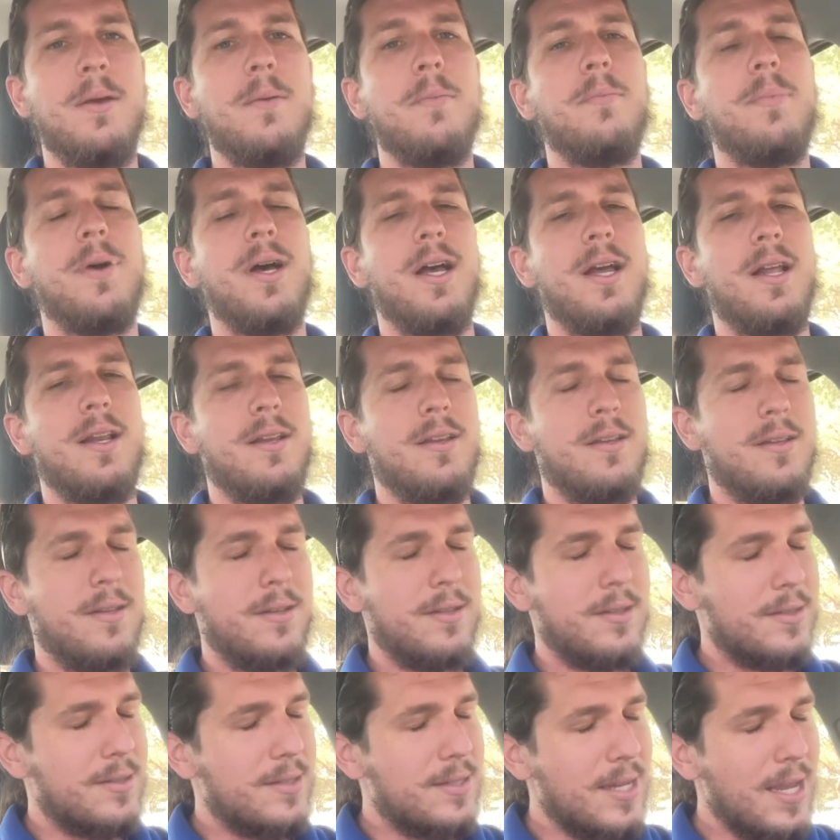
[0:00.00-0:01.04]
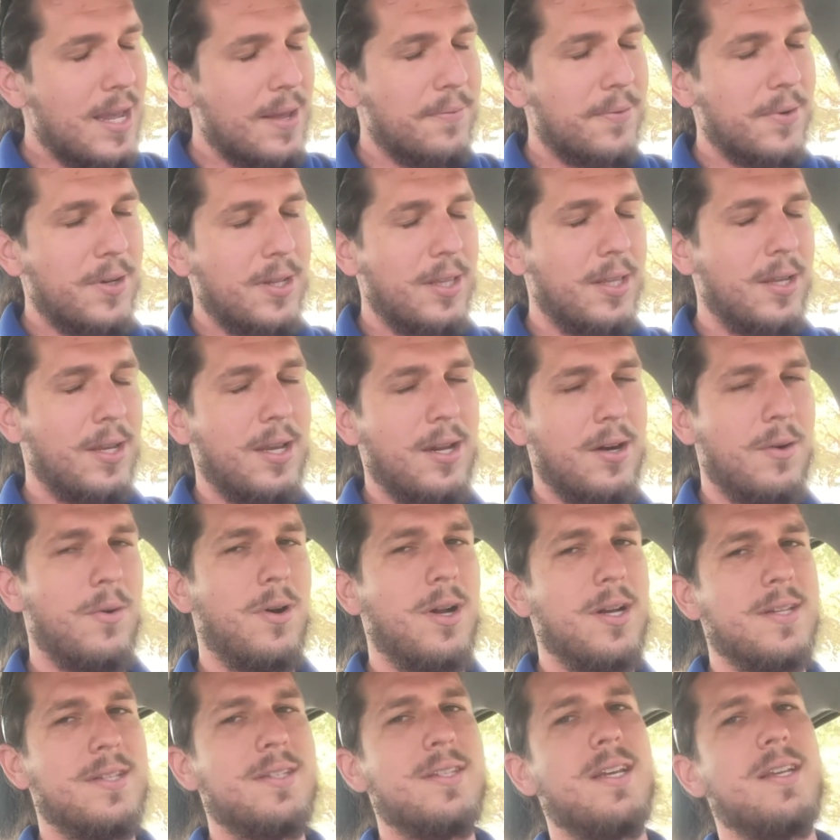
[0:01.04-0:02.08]
But definitely going to
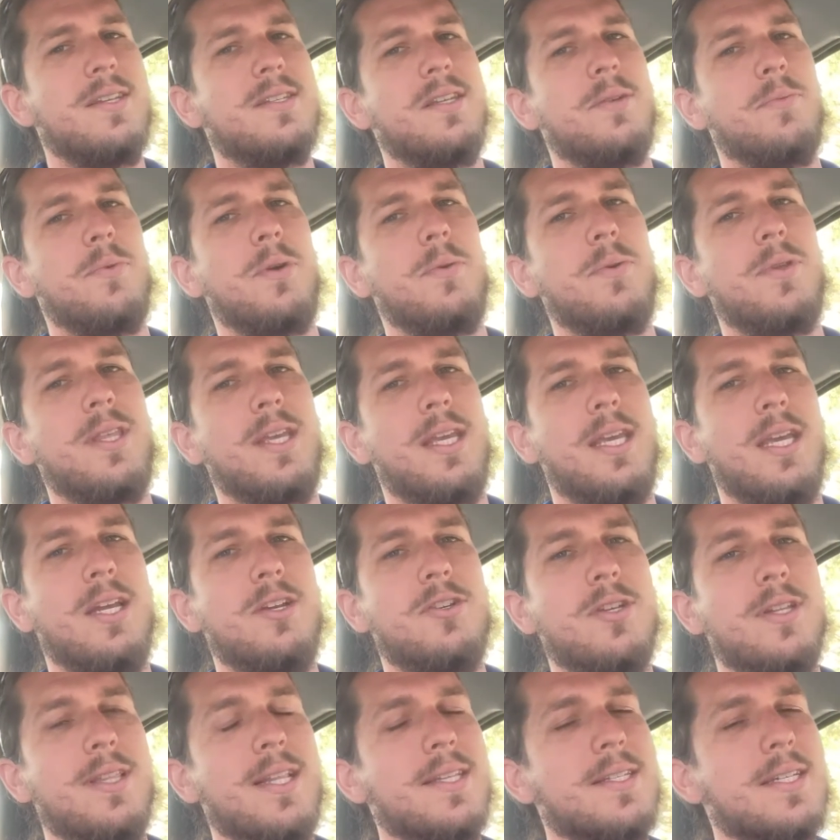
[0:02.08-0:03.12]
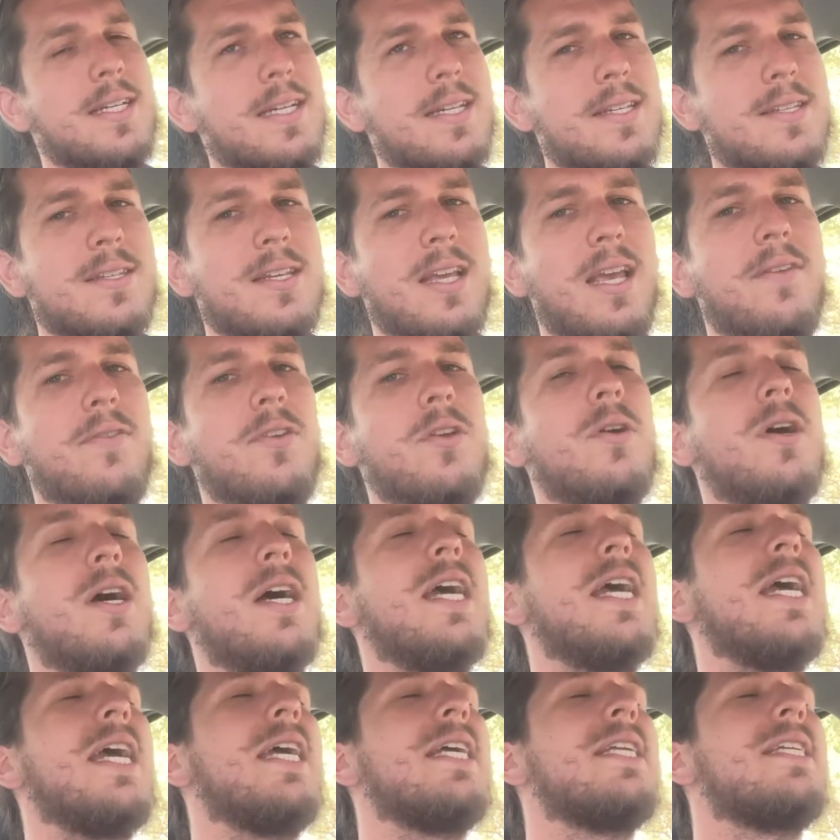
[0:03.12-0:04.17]
want to stay somewhere with a kitchen. That's going to save you
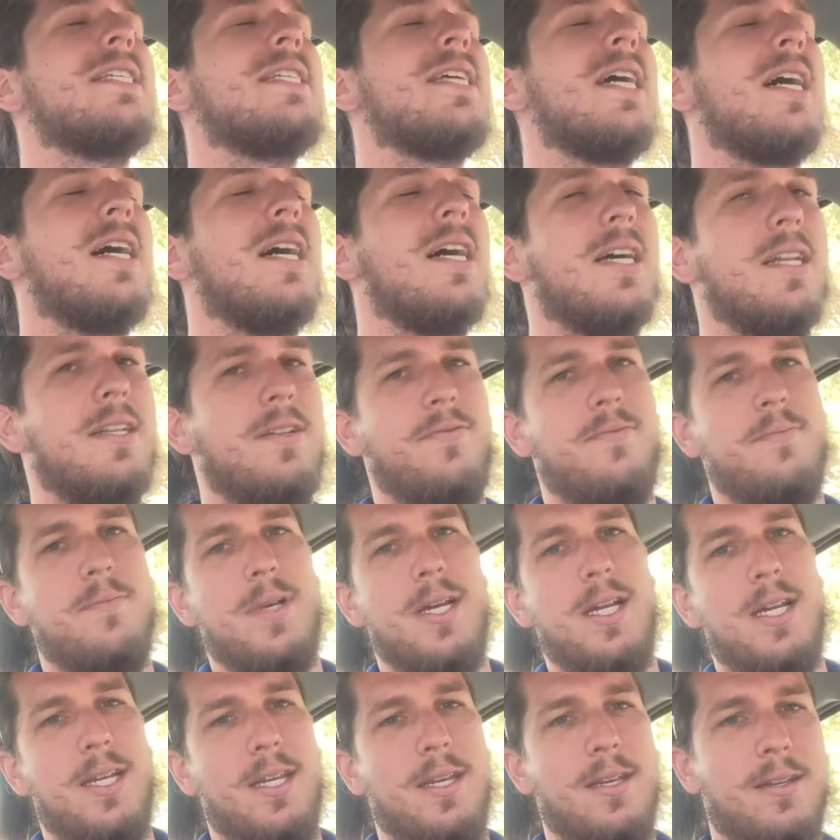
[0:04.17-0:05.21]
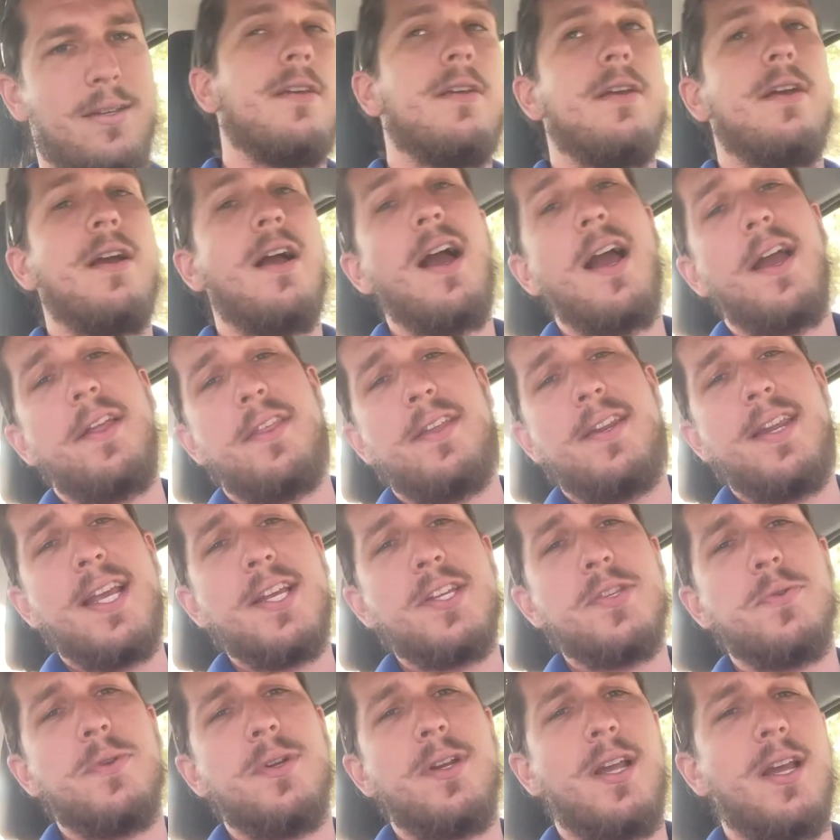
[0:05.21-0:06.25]
a ton of money. All right, the
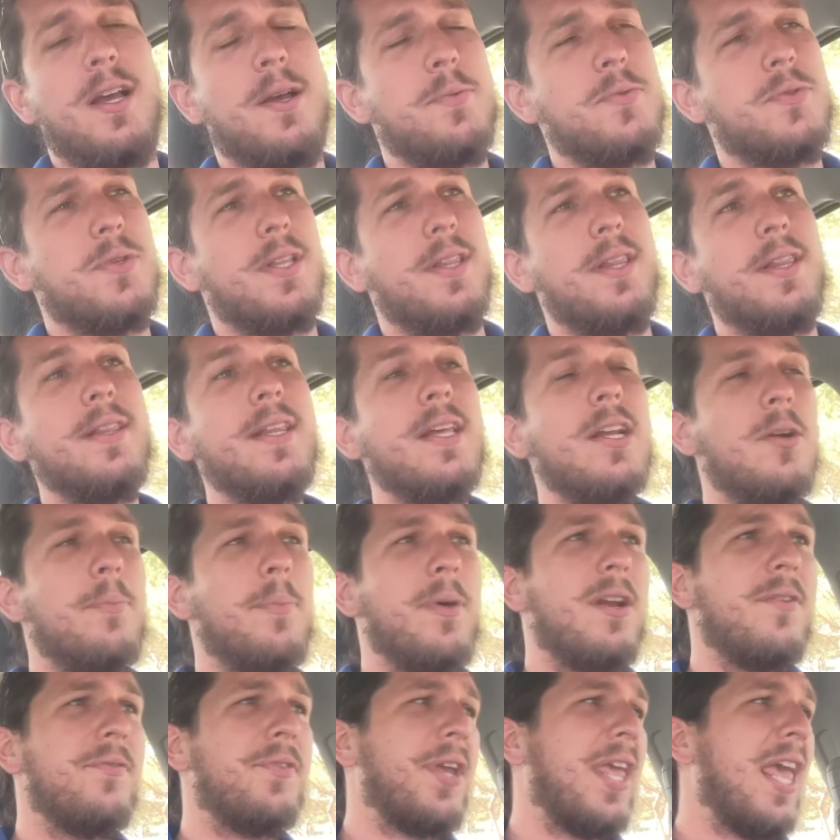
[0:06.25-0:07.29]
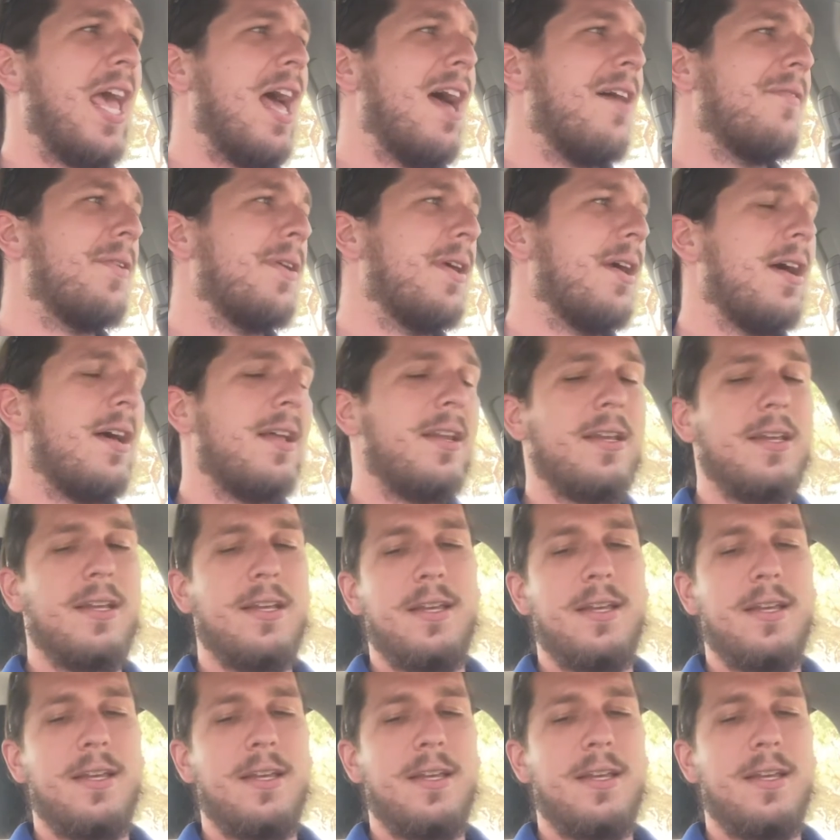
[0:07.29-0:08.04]
next one comes with a little bit of a caveat.